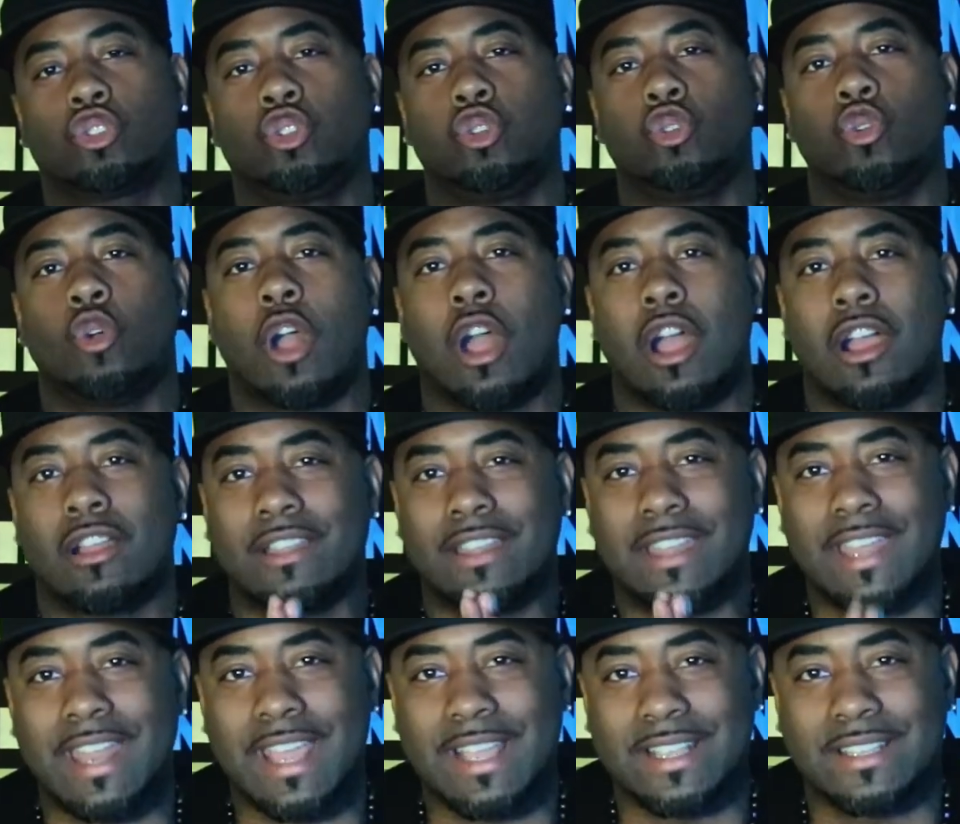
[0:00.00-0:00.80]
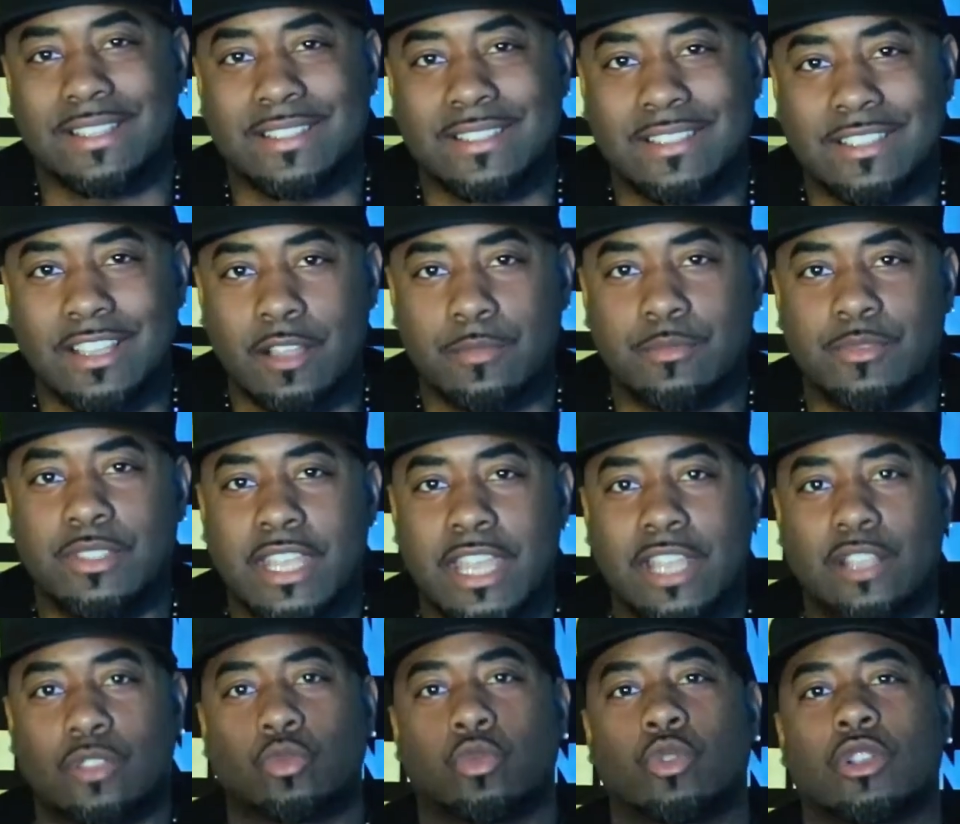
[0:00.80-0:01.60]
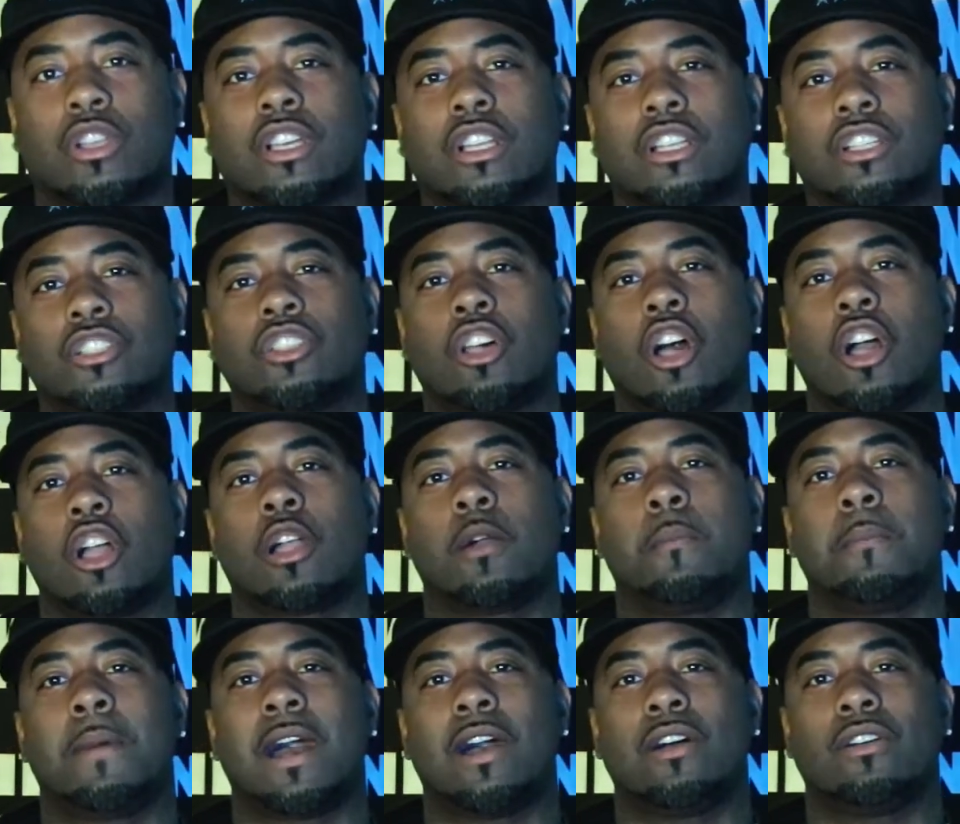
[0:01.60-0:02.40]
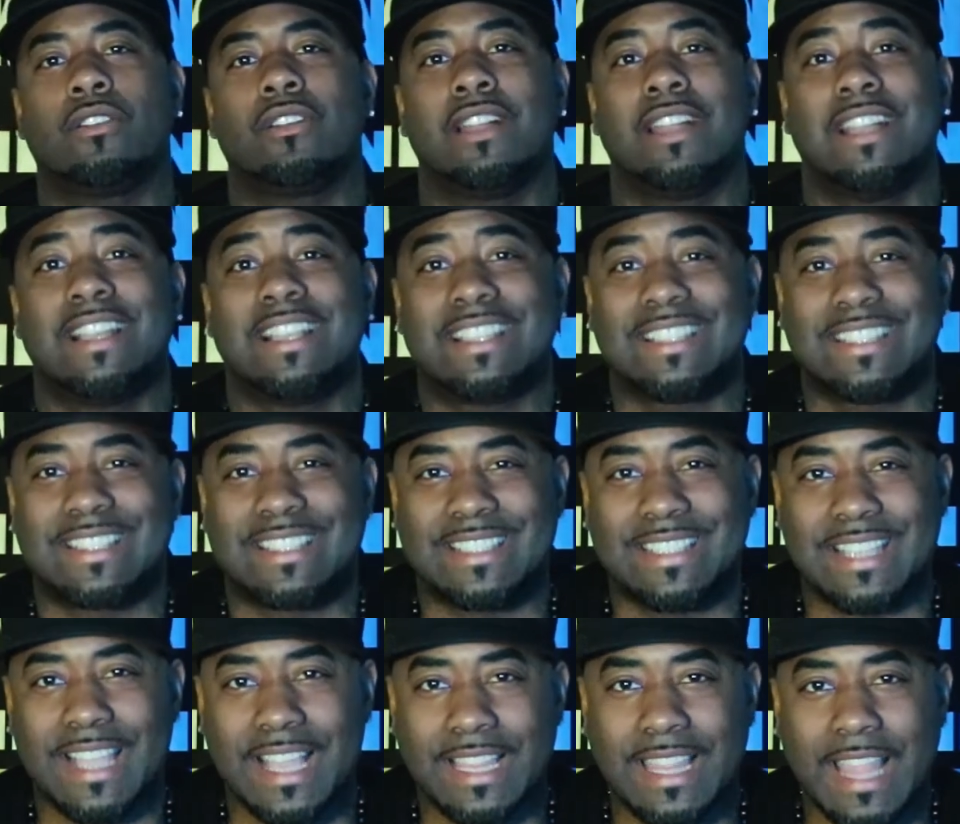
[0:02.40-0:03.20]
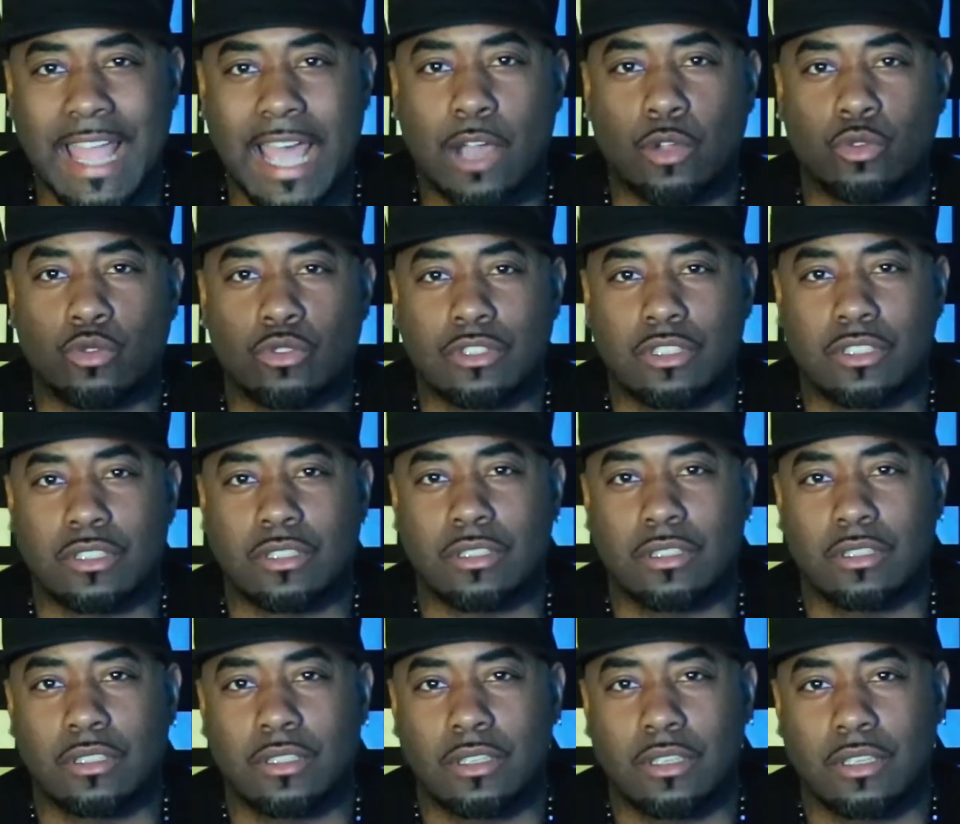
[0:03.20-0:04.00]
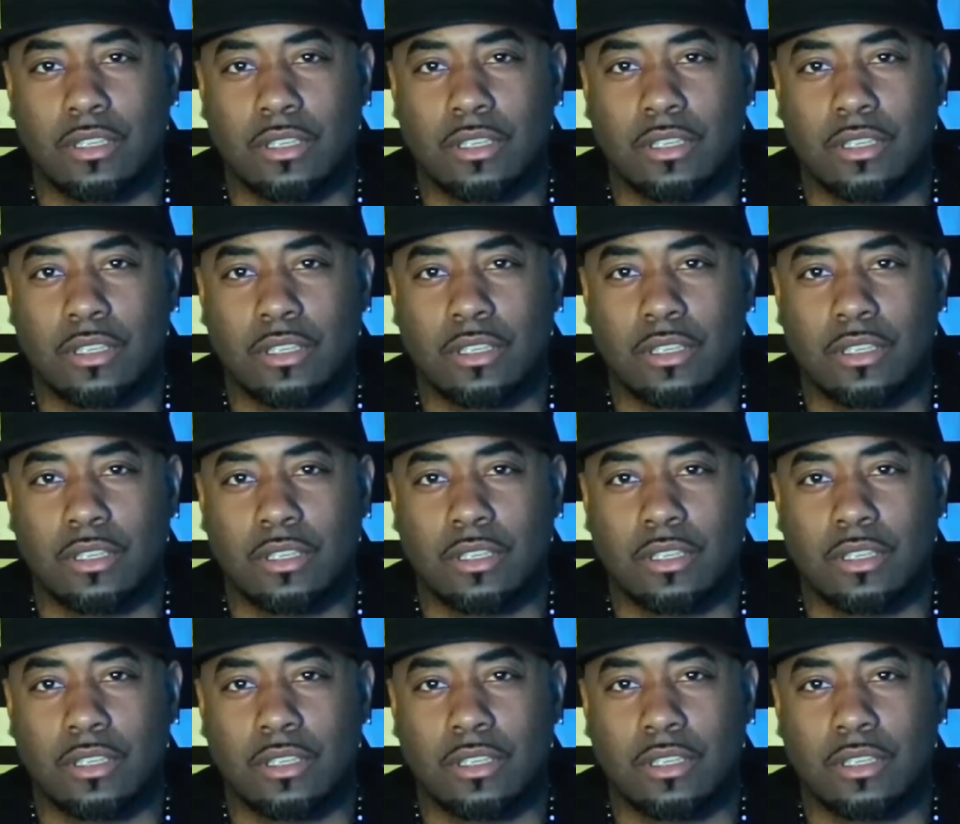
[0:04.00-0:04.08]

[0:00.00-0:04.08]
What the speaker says: to our next subject. We're going to talk about sellouts.